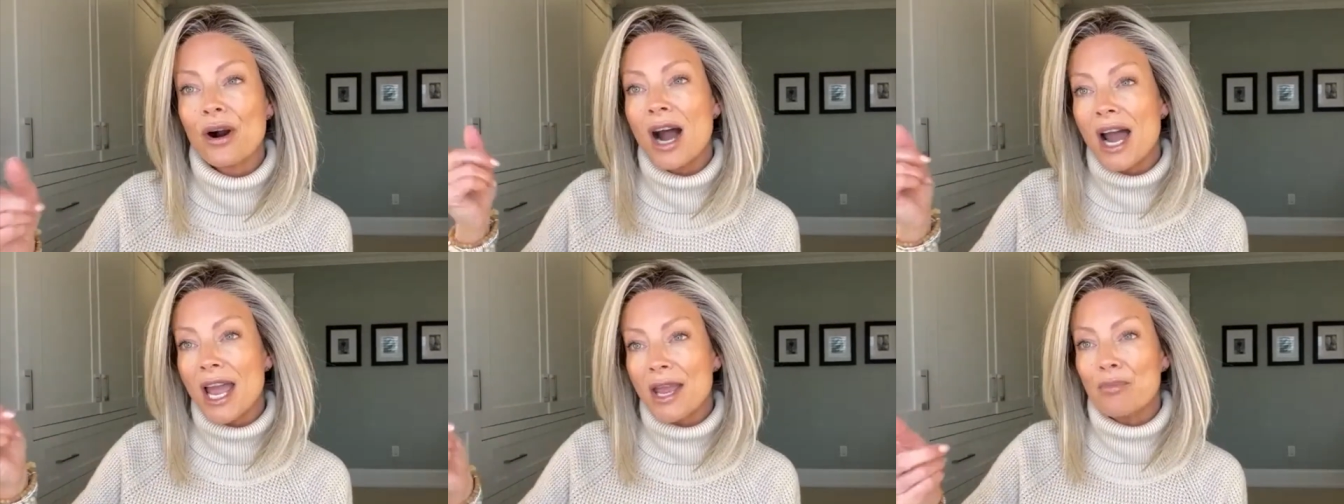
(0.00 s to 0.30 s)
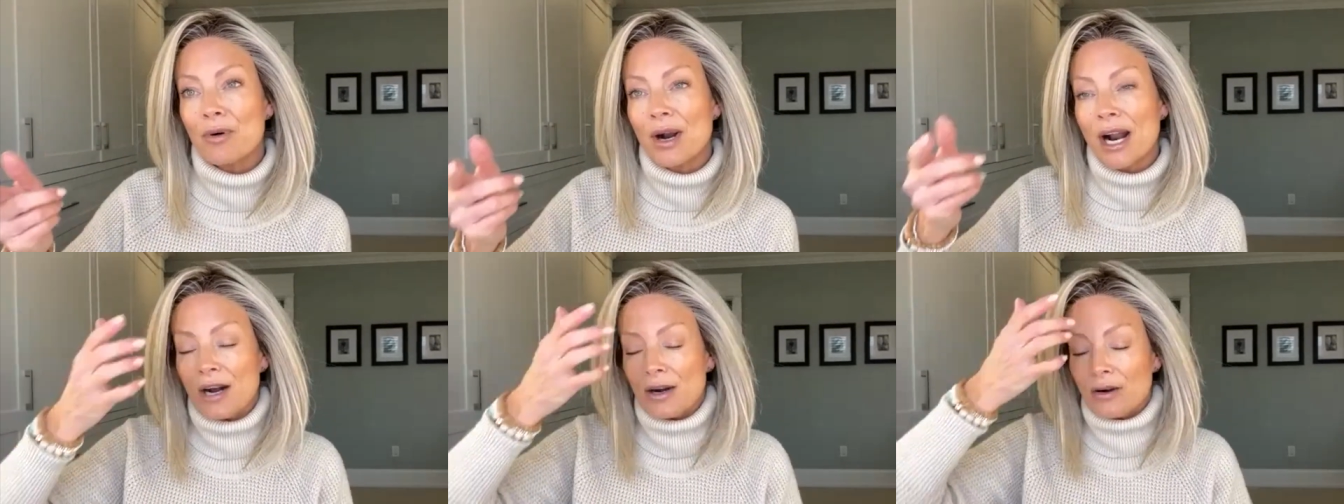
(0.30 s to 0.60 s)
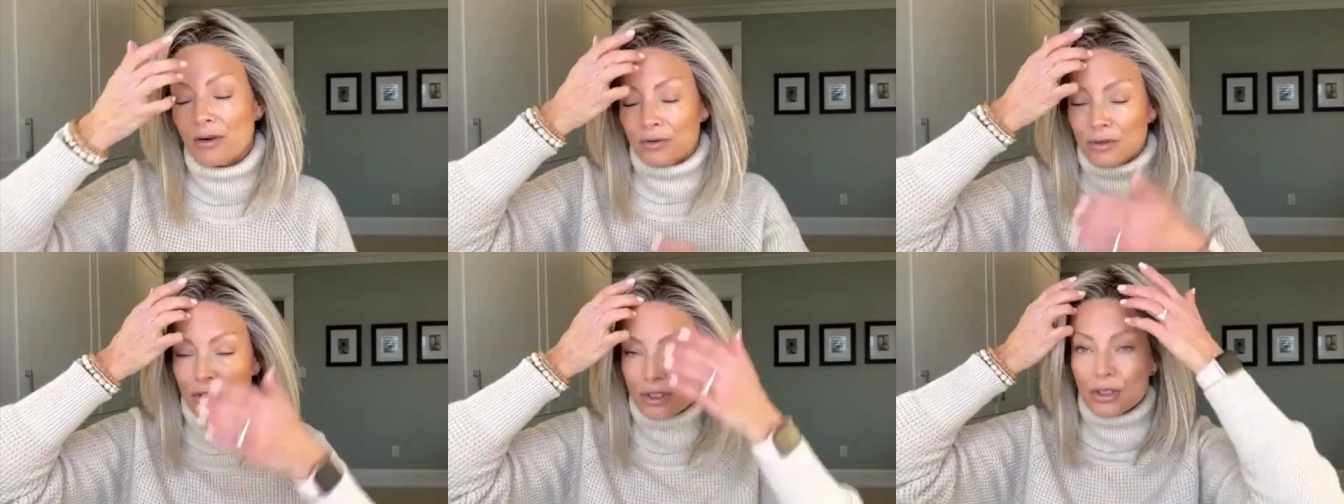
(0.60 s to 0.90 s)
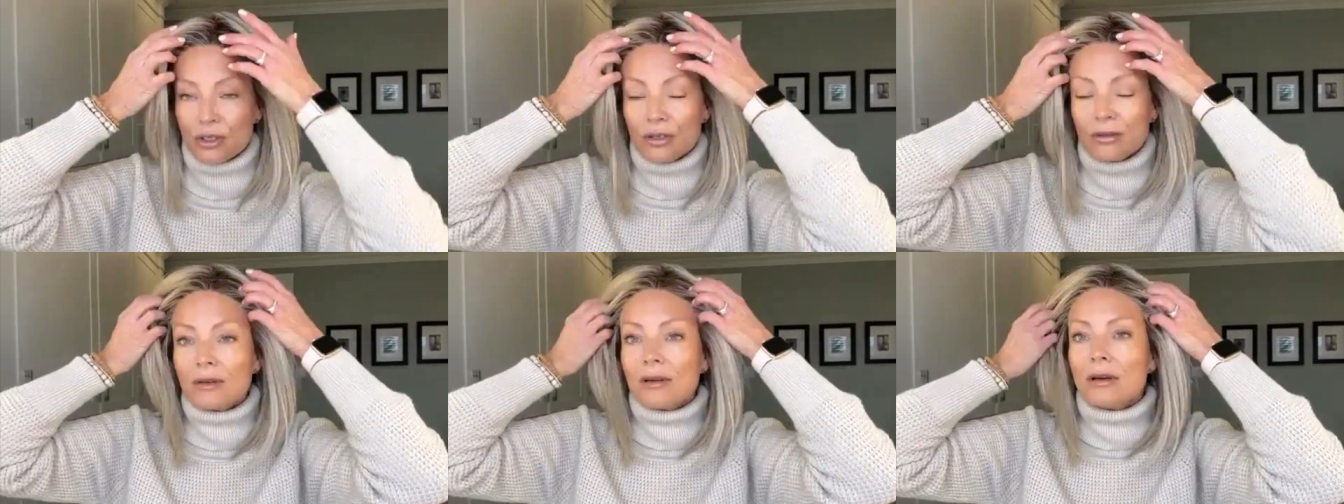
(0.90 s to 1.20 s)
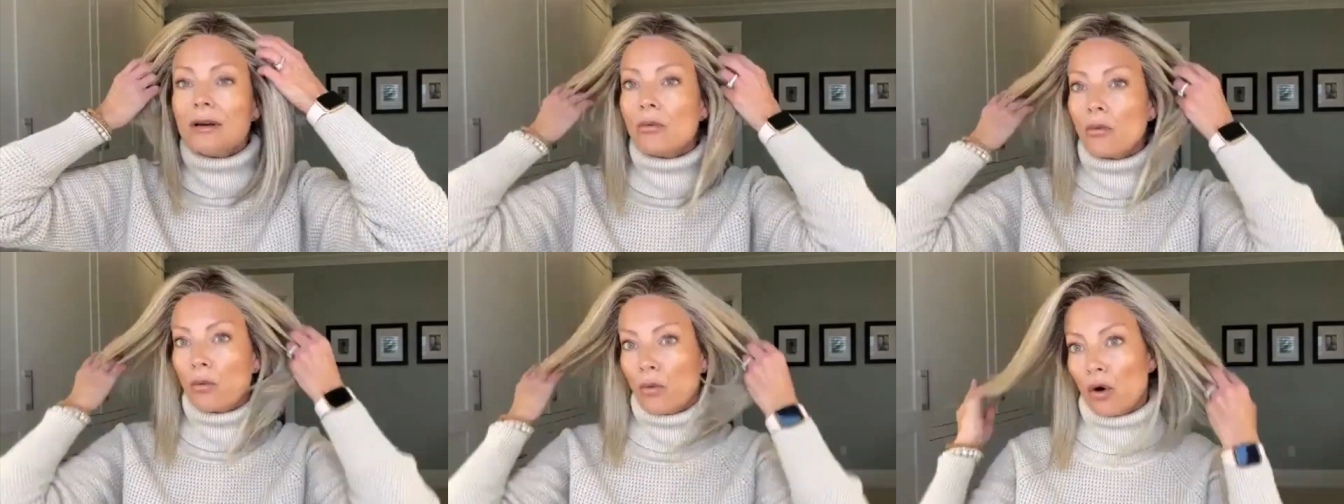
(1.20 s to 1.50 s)
eyebrows
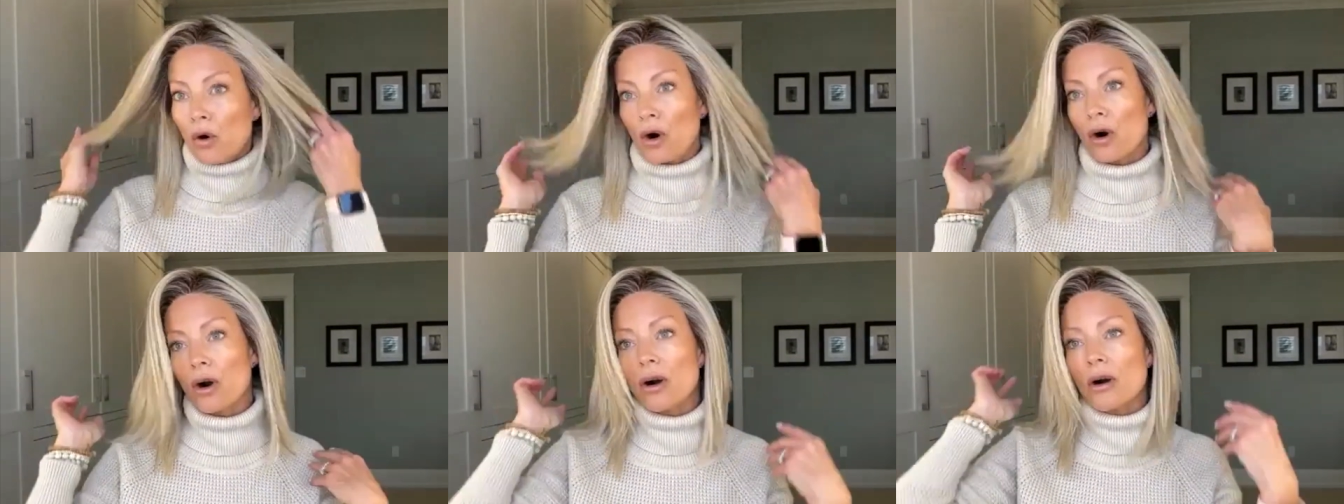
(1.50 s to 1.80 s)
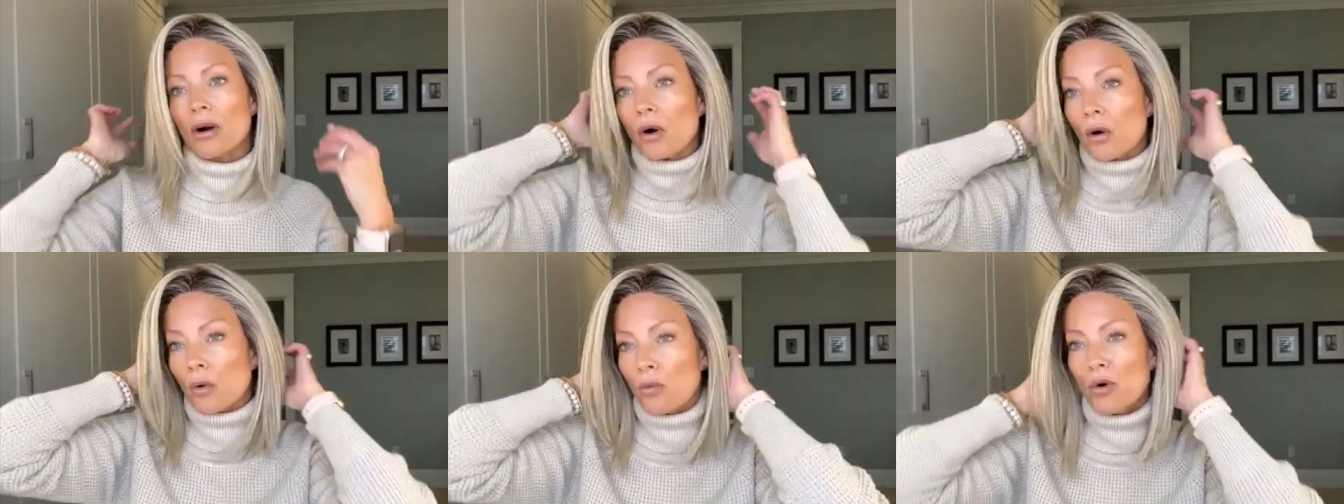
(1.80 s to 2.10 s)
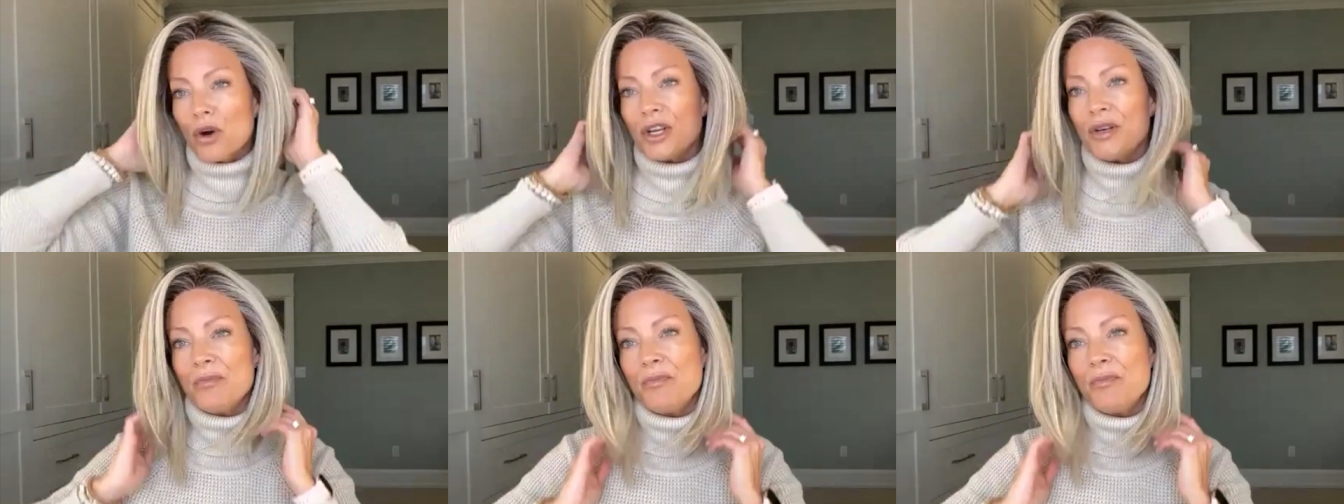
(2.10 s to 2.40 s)
were or would